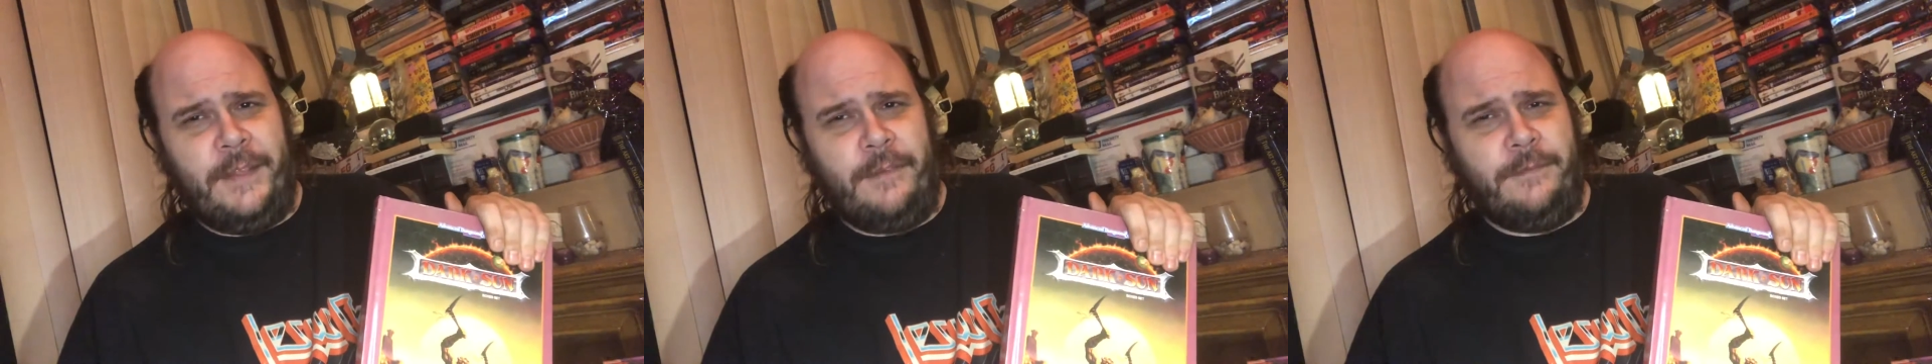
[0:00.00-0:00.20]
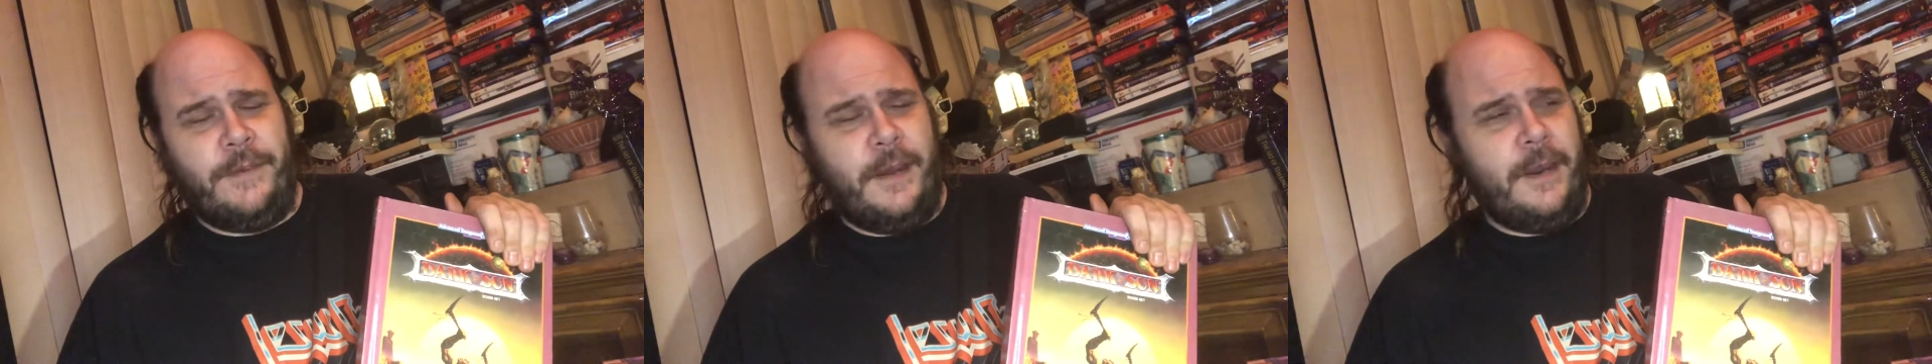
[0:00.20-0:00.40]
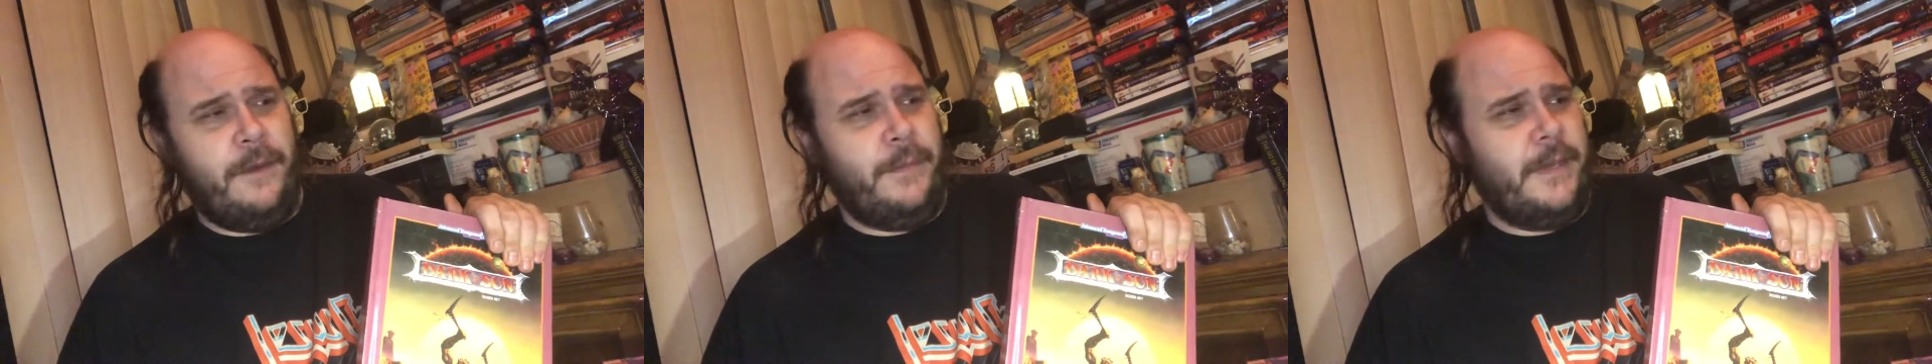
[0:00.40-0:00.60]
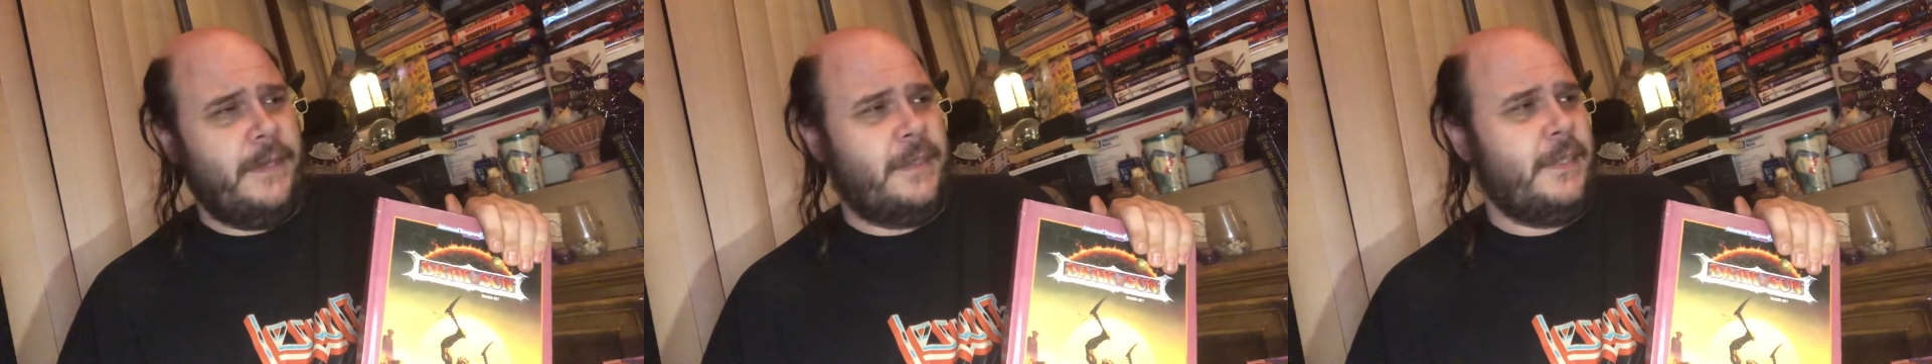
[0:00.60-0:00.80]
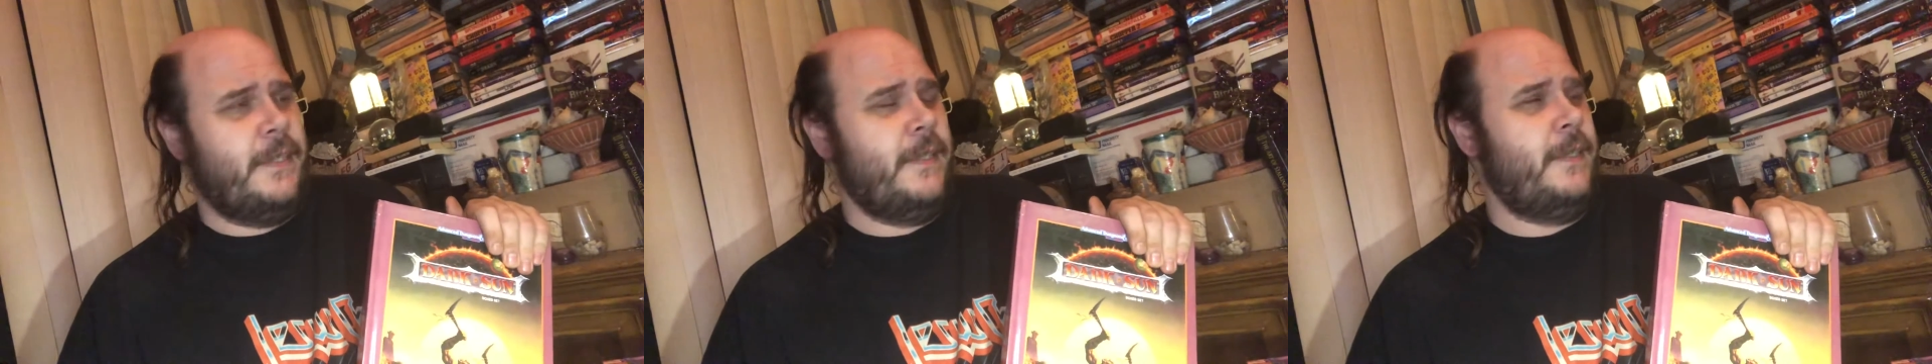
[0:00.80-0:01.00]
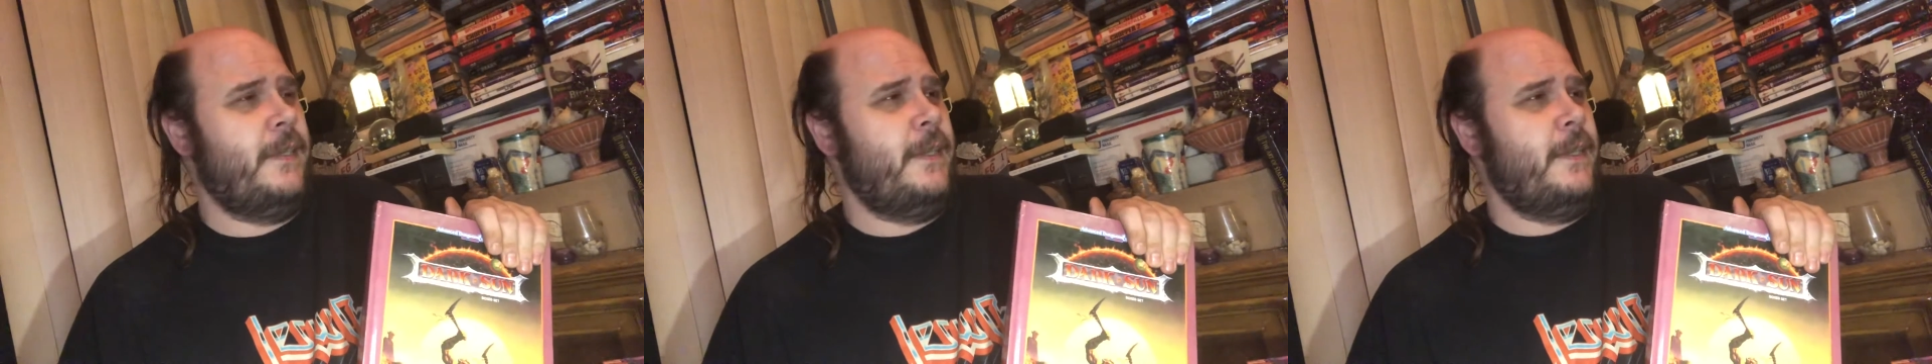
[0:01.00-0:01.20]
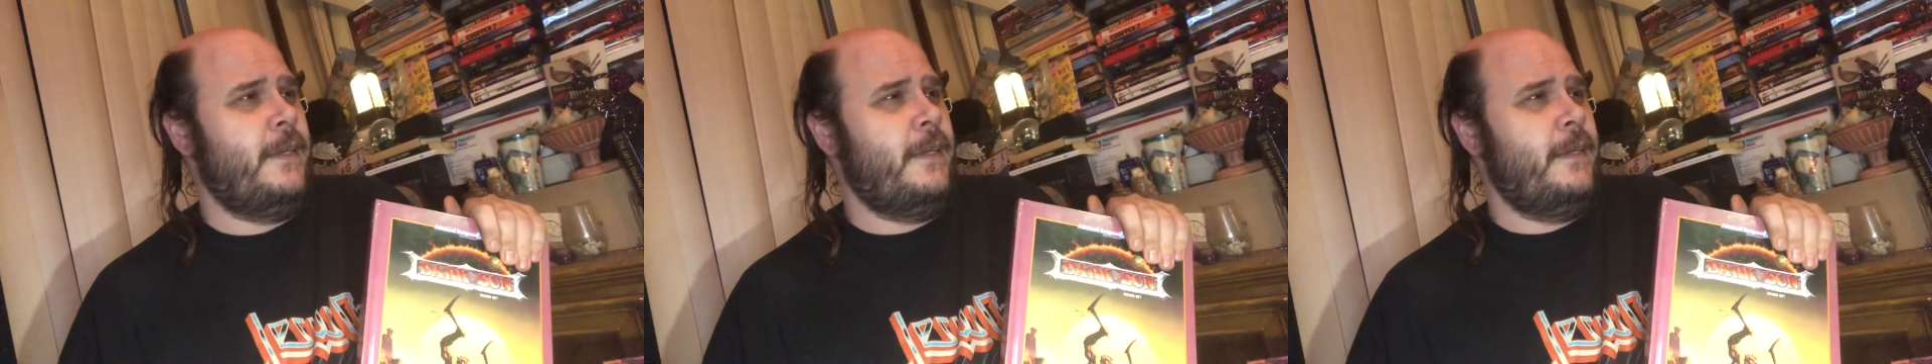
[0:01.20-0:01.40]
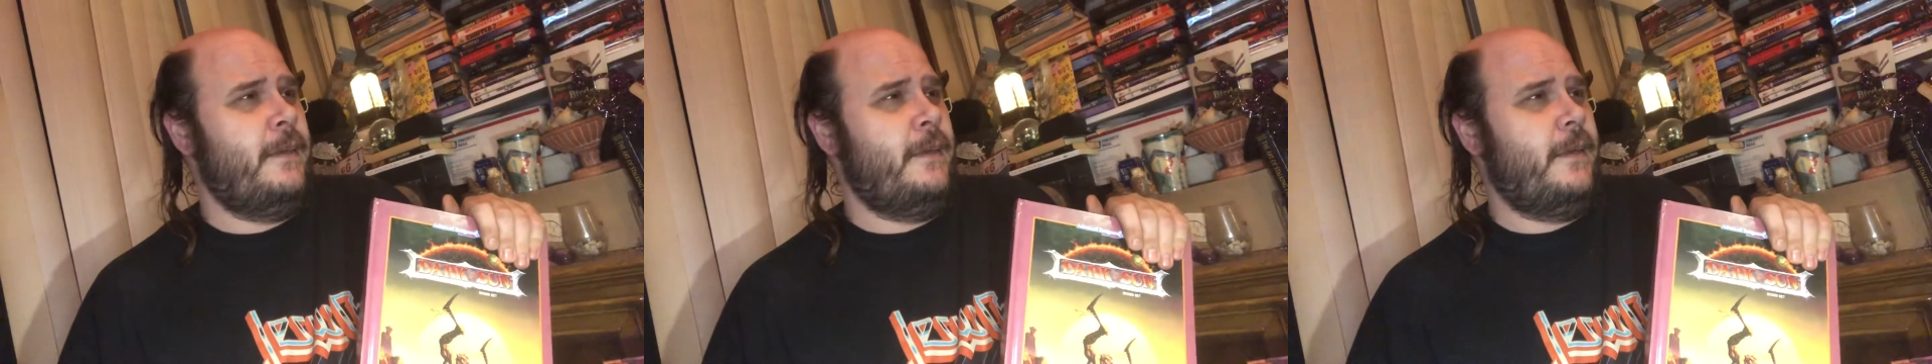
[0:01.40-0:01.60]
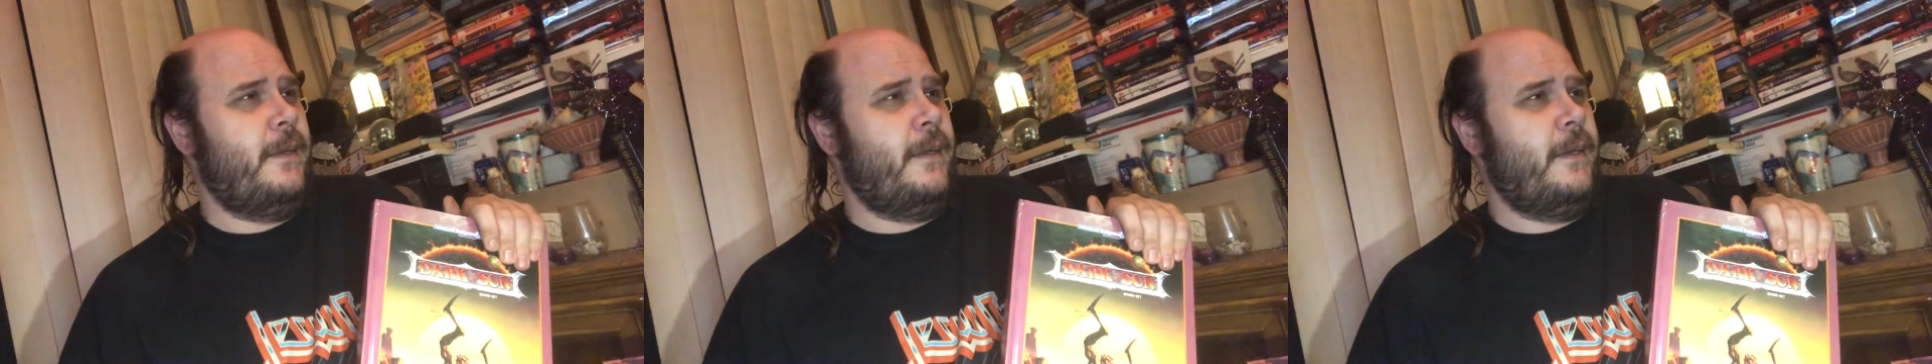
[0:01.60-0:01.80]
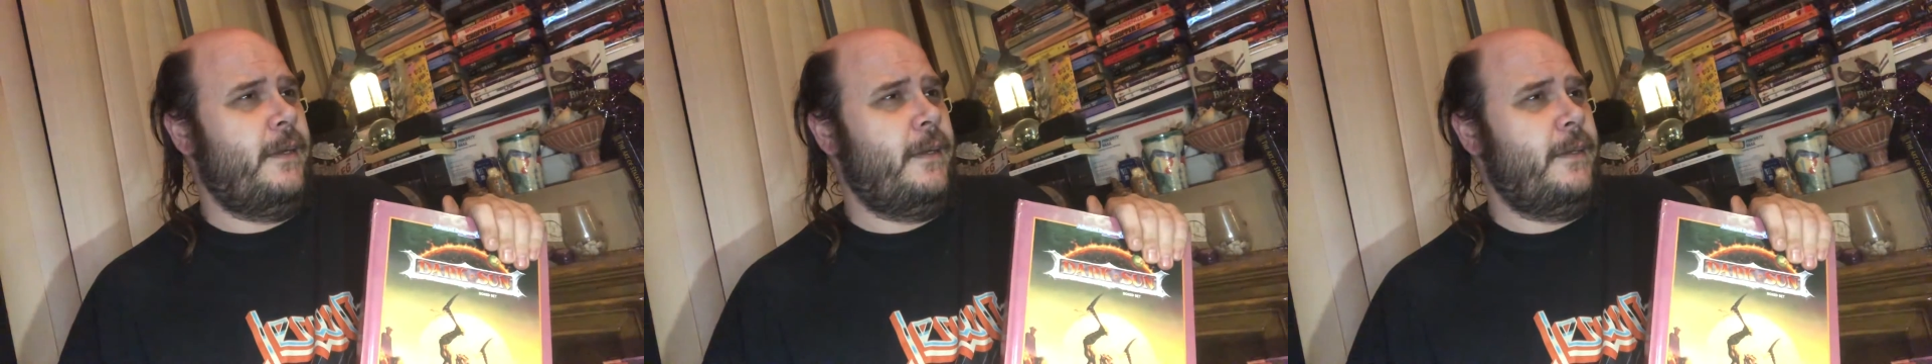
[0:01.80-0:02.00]
environment,
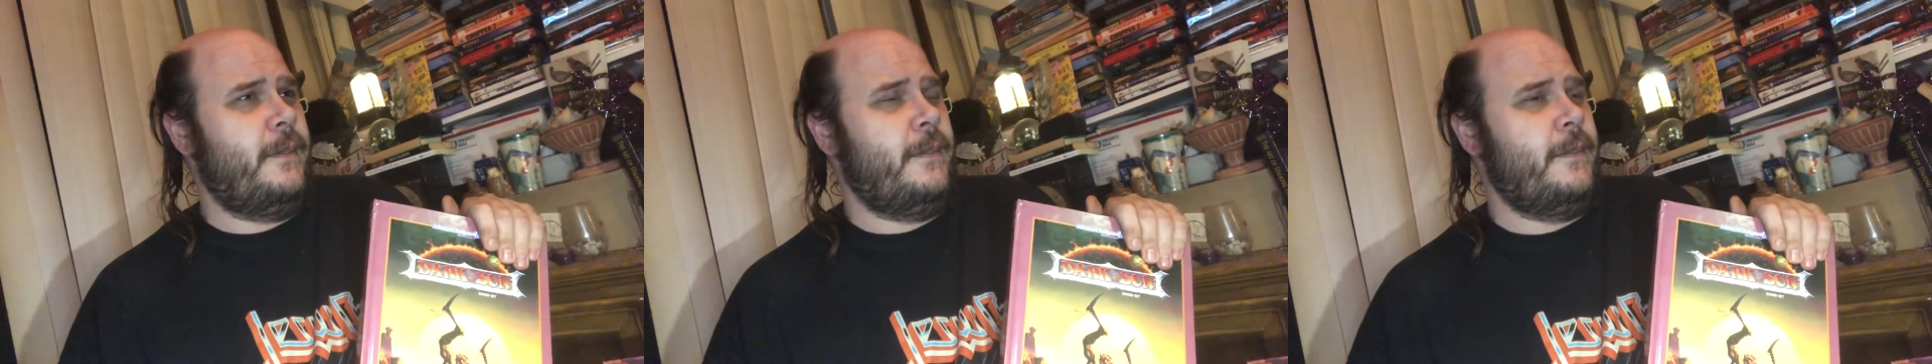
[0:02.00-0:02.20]
and